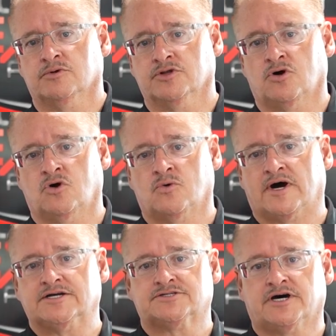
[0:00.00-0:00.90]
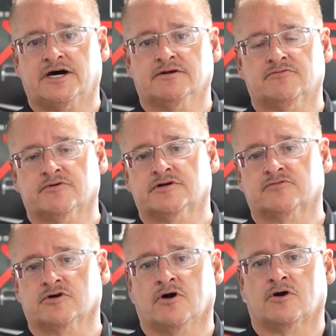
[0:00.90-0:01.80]
when the whole right side and front of
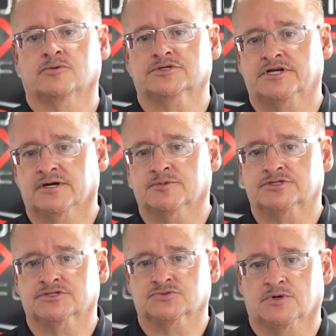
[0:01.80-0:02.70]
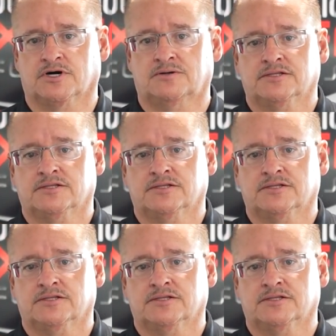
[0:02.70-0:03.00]
her car was damaged as well.